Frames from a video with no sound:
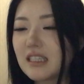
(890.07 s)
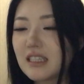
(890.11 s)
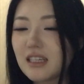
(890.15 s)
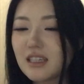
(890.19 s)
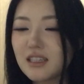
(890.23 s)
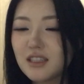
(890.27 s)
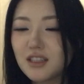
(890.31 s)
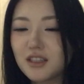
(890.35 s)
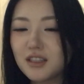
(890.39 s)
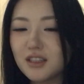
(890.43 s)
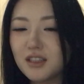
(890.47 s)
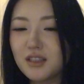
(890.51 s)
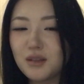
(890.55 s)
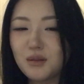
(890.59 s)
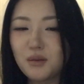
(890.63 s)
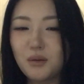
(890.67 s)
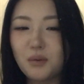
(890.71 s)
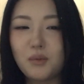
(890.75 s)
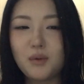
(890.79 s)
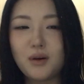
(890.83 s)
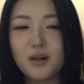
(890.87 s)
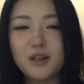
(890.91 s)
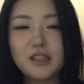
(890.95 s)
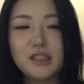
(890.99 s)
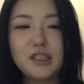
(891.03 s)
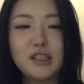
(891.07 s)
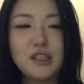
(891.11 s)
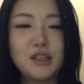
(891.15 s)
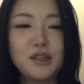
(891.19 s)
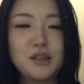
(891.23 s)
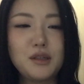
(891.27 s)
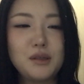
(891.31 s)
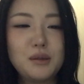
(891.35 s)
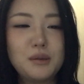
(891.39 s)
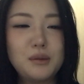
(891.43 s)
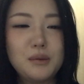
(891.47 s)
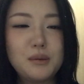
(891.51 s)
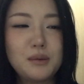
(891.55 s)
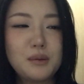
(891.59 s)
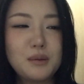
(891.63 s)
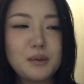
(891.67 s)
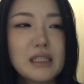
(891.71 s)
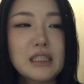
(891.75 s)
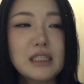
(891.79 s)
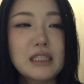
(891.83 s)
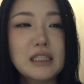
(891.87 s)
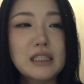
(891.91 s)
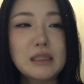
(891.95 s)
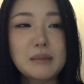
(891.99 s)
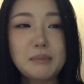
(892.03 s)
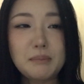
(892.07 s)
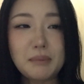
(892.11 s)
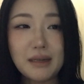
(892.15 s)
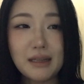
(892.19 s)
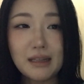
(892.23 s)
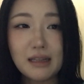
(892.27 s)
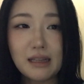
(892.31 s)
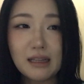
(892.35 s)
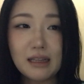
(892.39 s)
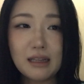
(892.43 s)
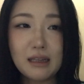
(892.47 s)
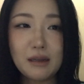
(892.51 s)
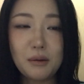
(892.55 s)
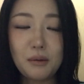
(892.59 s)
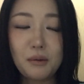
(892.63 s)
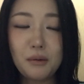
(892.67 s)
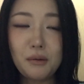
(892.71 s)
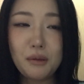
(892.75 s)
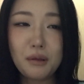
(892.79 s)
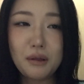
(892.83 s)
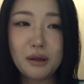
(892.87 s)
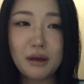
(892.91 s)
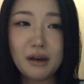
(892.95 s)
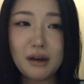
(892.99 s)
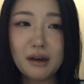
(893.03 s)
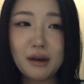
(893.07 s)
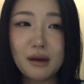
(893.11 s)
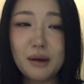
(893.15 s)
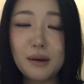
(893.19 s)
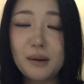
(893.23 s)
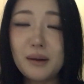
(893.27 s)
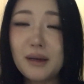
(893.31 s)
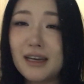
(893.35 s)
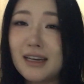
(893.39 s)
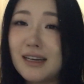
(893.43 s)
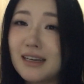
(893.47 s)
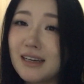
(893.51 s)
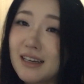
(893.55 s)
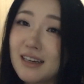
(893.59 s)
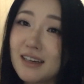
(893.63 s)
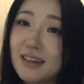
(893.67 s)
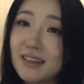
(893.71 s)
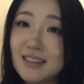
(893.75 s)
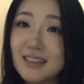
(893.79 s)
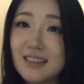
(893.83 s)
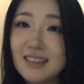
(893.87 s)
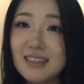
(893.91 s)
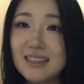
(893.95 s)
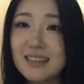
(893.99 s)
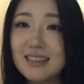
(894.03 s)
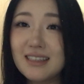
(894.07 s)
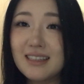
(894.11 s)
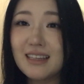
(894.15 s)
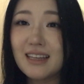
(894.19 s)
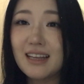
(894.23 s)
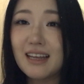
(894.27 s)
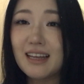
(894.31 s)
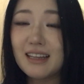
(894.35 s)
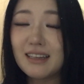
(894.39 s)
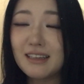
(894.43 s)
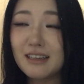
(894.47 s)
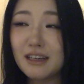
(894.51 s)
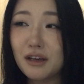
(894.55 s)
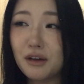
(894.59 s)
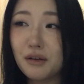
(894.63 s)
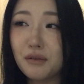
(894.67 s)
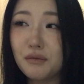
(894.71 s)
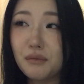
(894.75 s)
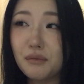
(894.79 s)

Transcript: I just wanted to spill all the inconsistent